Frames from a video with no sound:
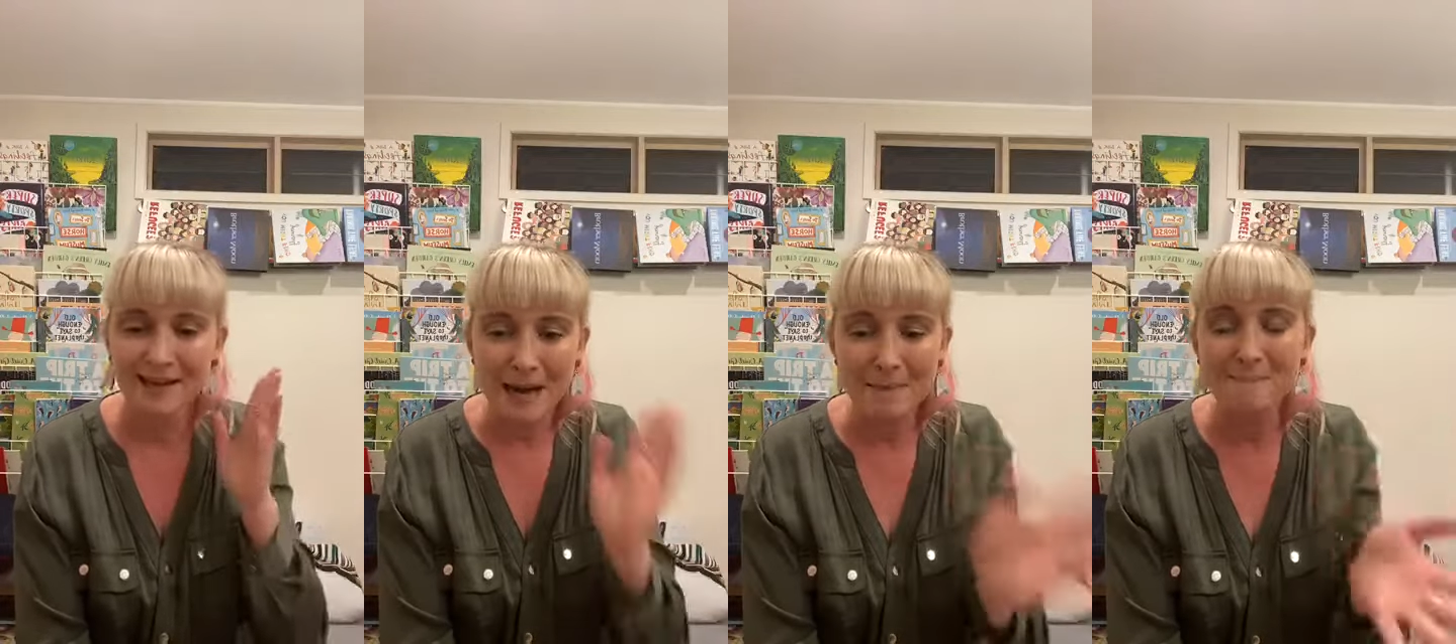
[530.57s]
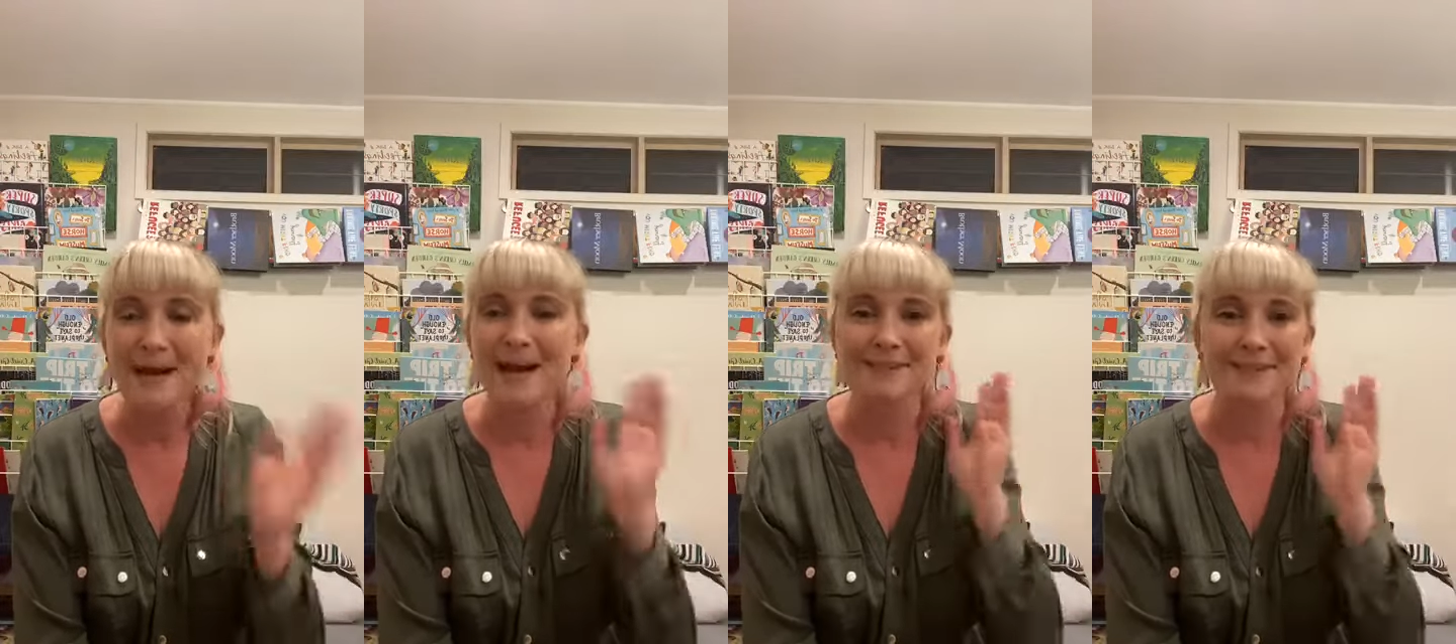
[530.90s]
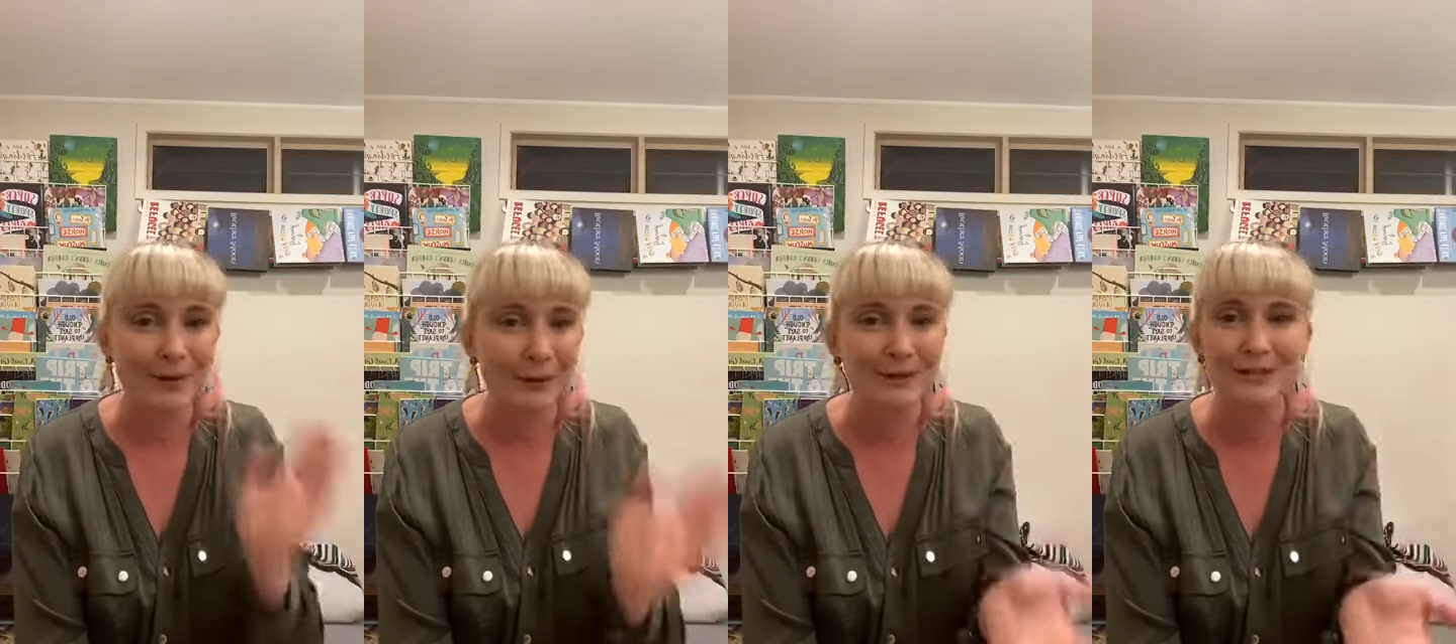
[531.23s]
come back, they
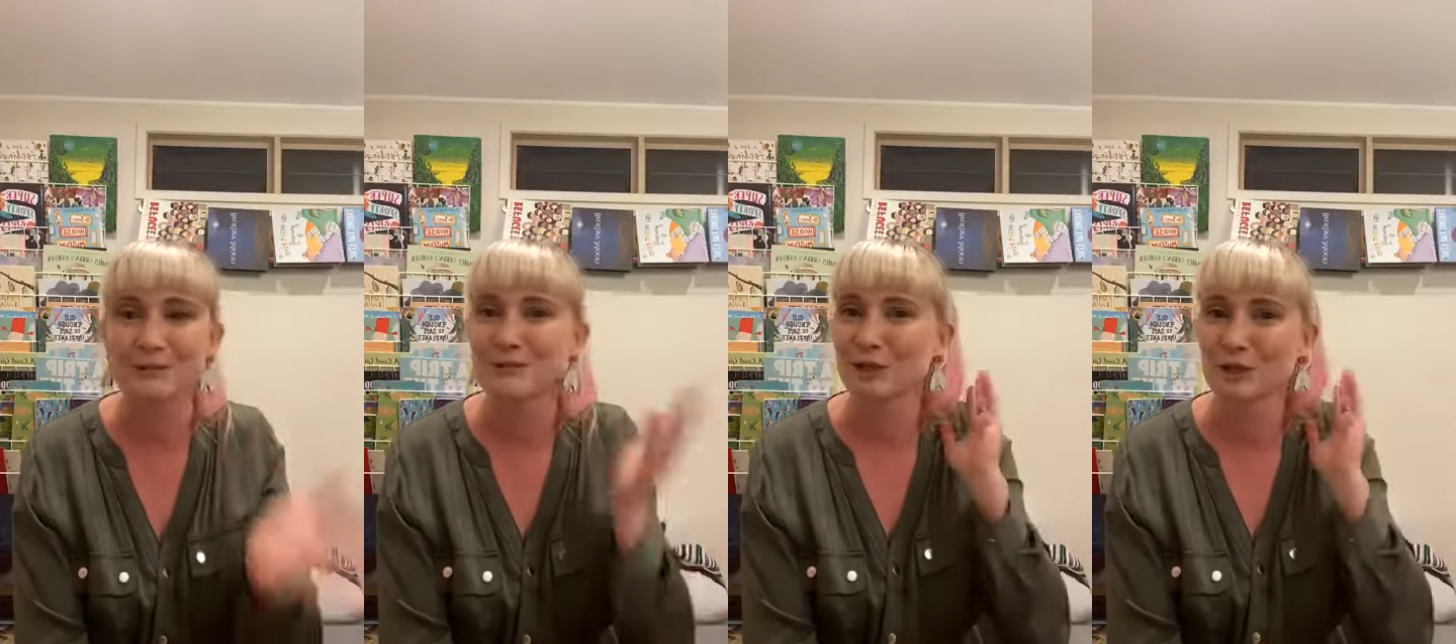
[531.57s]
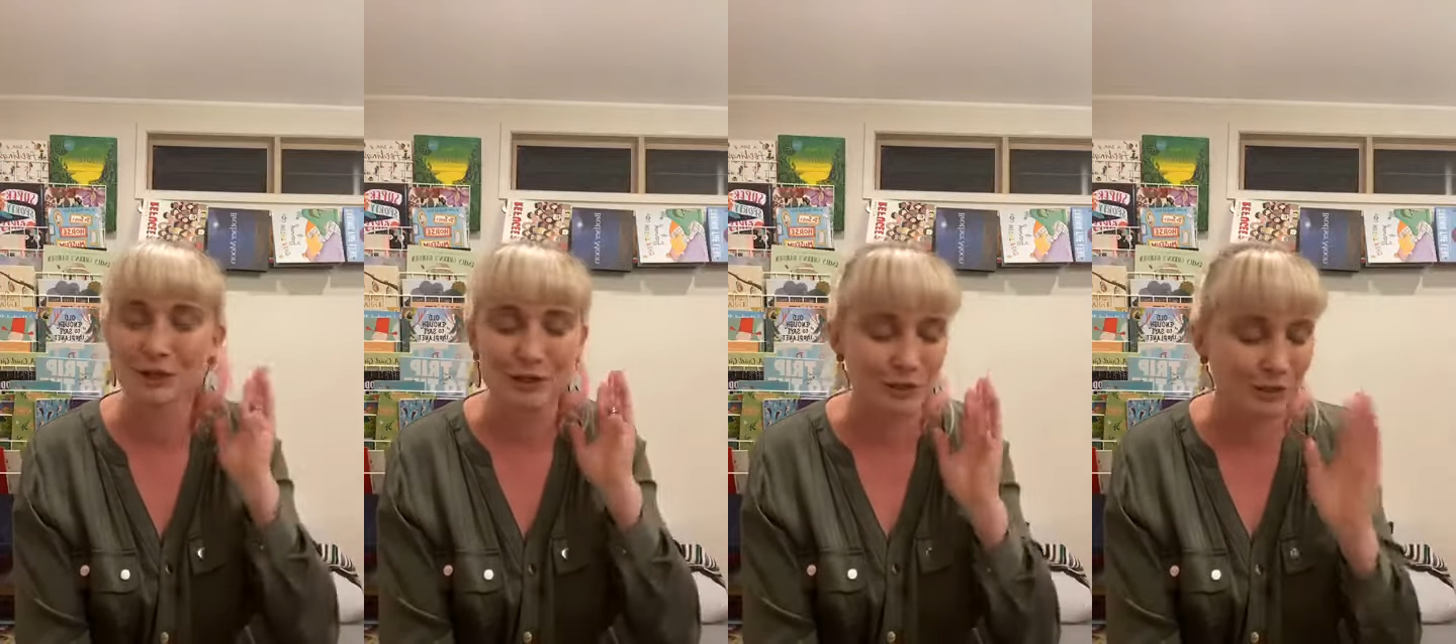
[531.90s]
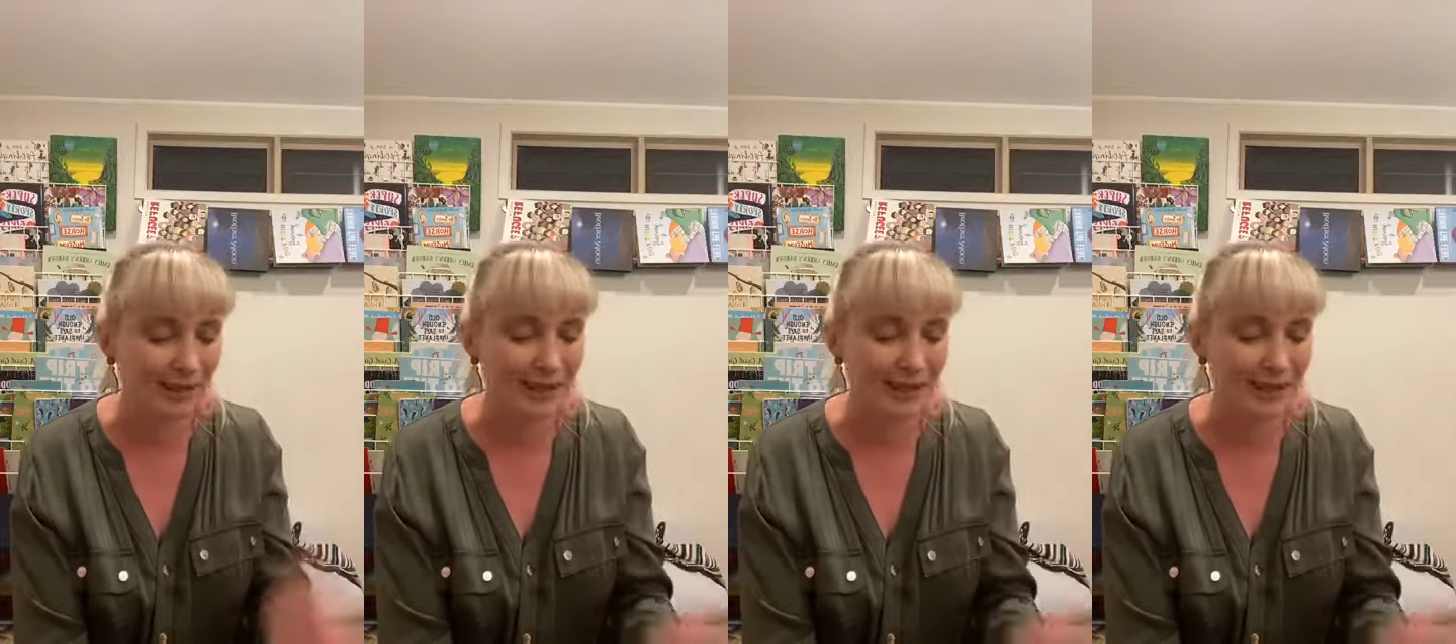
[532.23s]
go into the return chute,